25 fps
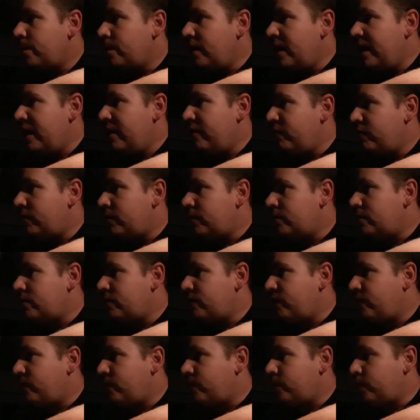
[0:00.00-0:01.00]
And
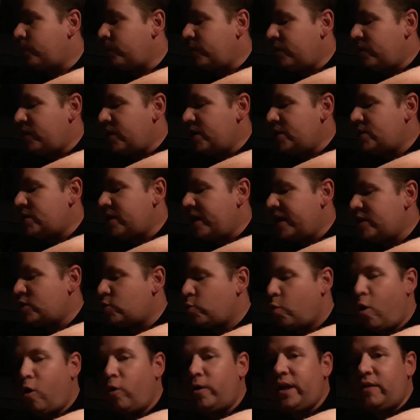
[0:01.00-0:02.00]
these things
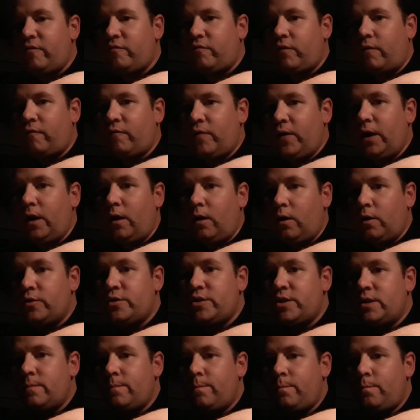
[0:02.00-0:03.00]
will get fulfilled